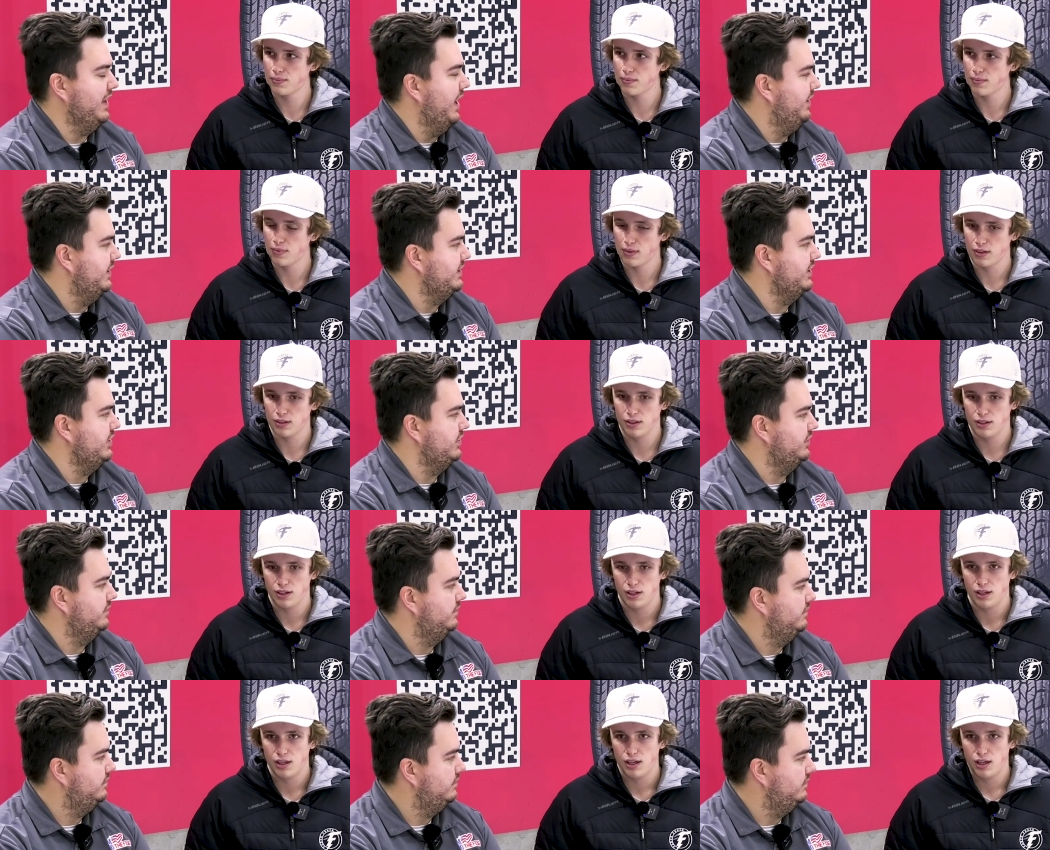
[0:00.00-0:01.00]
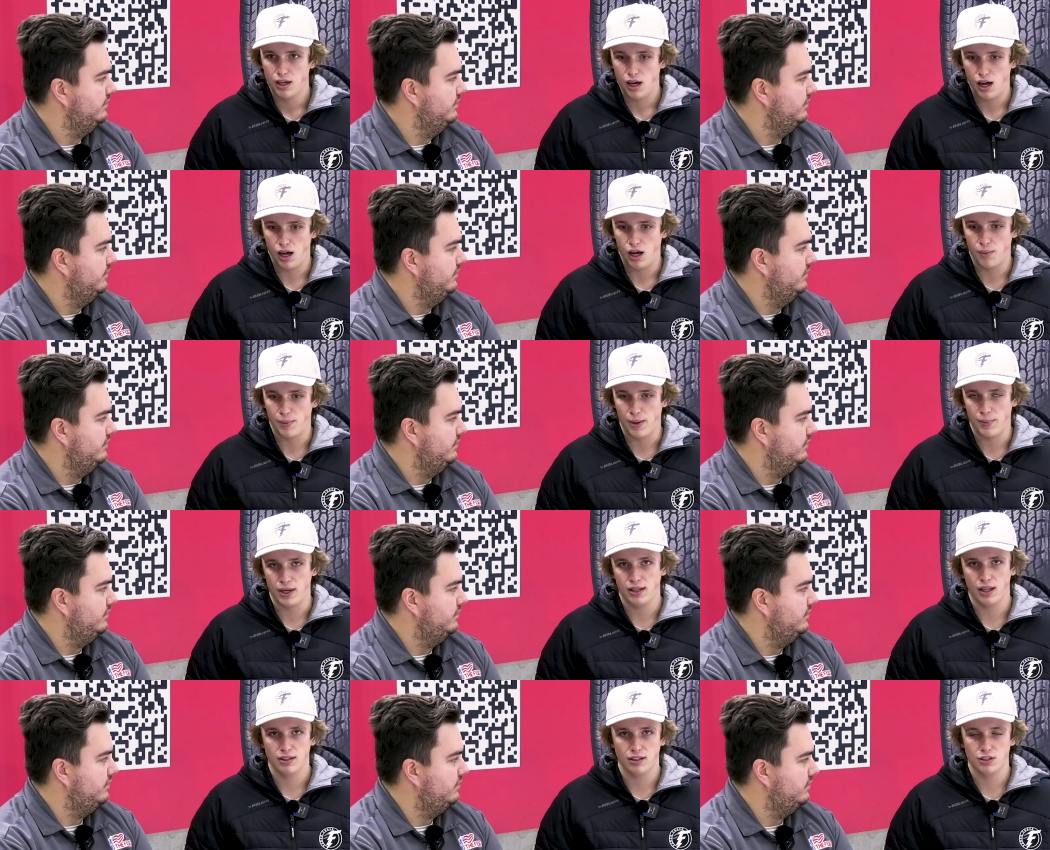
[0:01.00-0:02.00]
Speaker 1: that decision?
Speaker 2: Um, I made
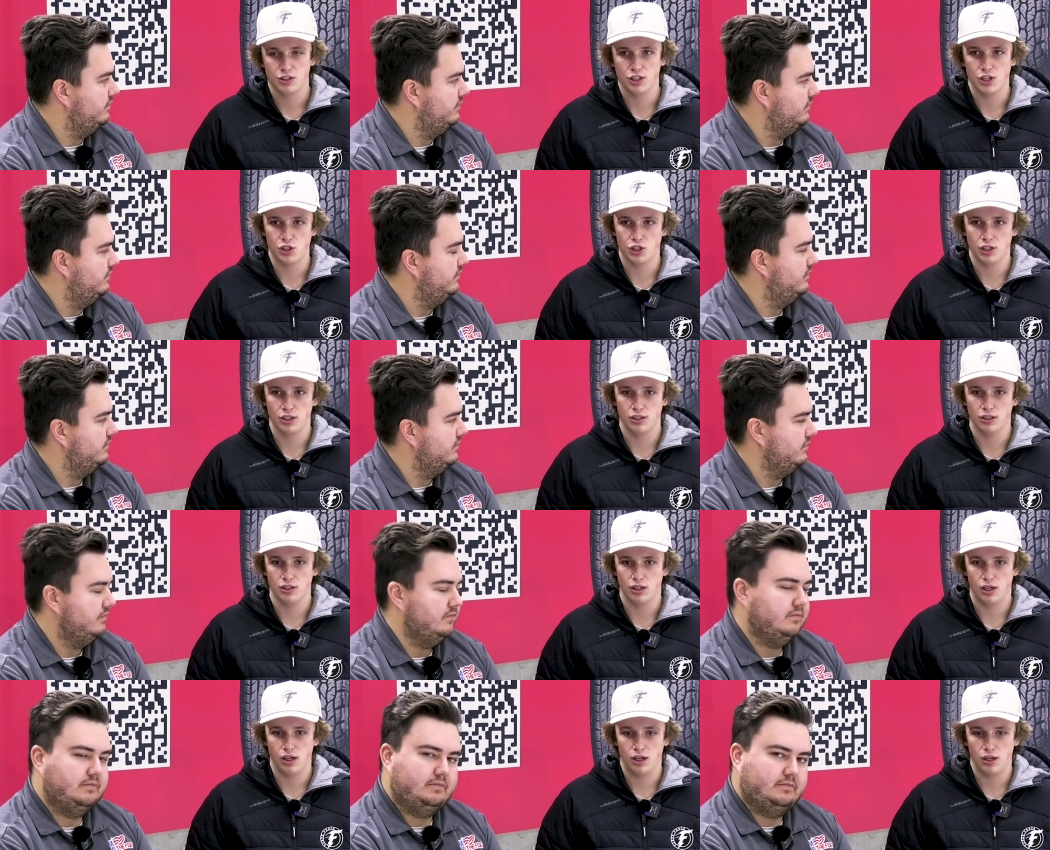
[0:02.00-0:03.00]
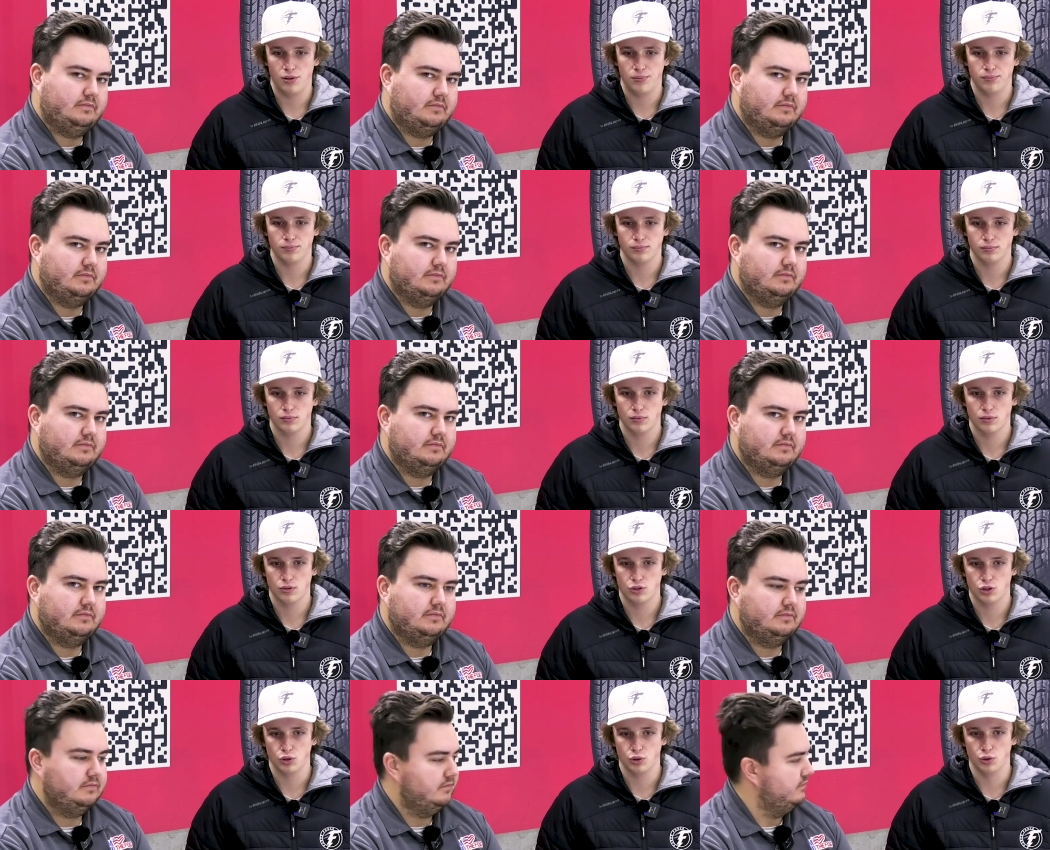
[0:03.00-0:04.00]
that decision um,
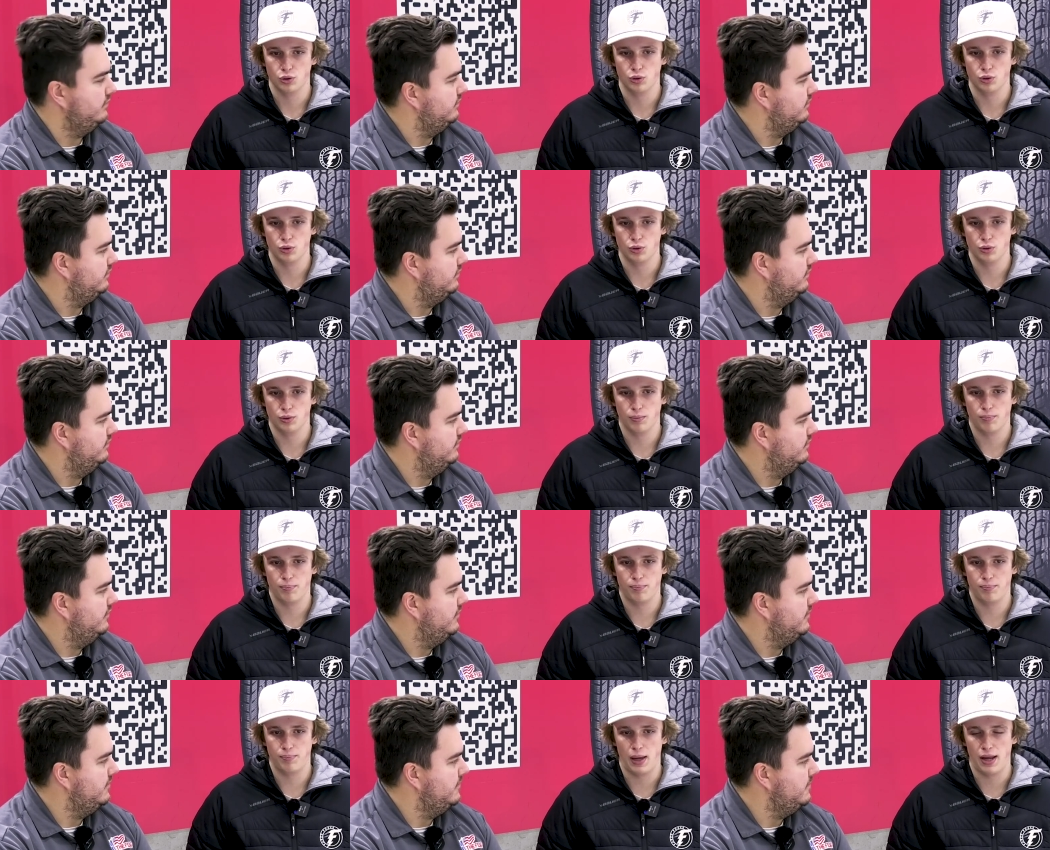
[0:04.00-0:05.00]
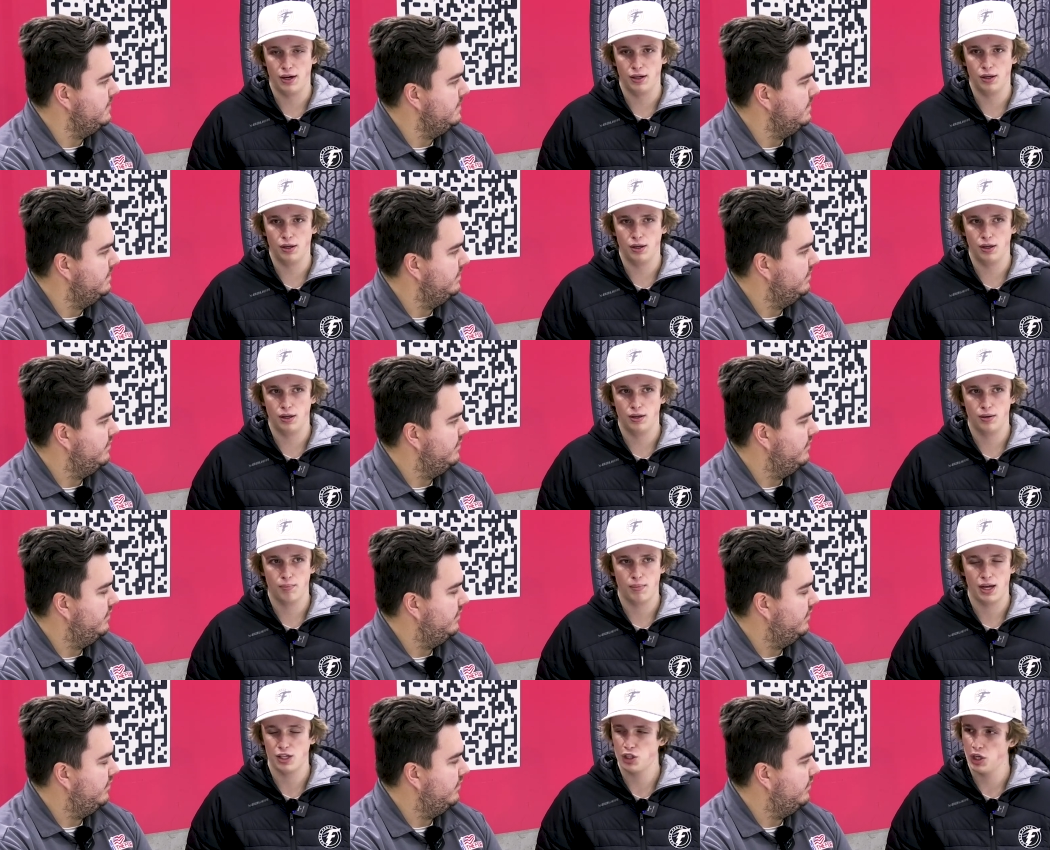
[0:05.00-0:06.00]
to better
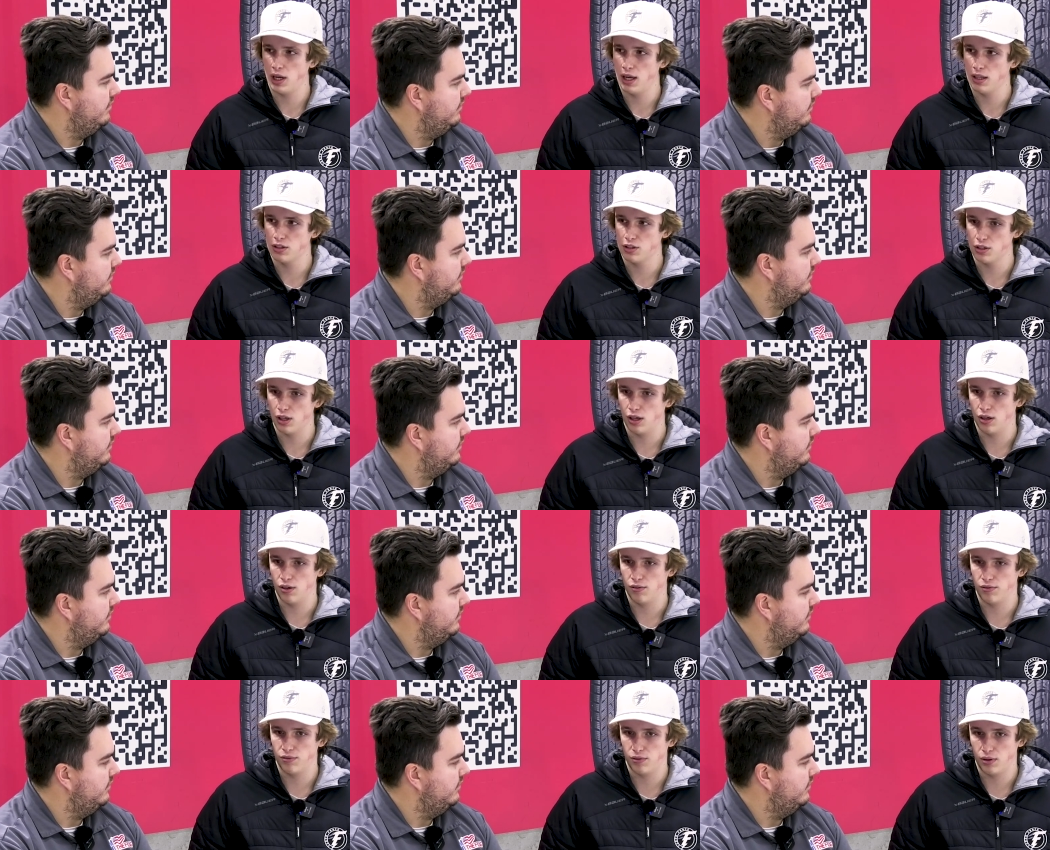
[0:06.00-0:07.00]
my chance of